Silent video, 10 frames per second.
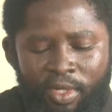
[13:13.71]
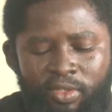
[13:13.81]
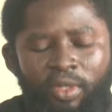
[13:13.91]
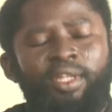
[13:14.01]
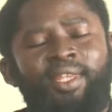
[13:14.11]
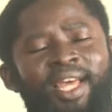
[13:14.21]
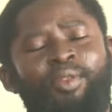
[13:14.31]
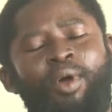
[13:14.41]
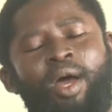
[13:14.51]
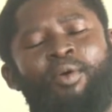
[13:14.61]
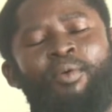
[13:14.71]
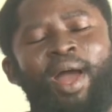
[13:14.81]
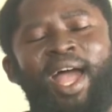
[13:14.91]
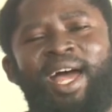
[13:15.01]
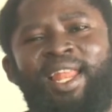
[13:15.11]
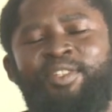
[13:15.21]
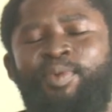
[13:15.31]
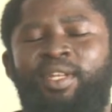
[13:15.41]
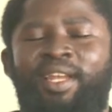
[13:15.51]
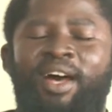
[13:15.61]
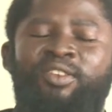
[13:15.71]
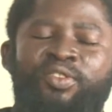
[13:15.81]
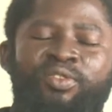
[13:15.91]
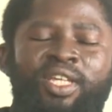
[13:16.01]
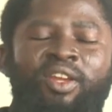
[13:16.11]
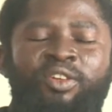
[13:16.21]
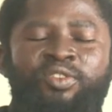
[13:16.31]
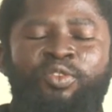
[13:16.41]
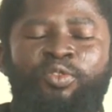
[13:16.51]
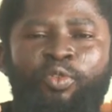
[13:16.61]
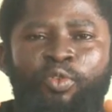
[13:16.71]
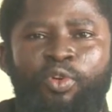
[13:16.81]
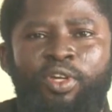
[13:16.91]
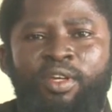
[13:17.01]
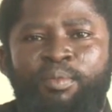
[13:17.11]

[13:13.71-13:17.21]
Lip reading: So the third one, why Allah subhanahu wa ta'ala also tell us not to look?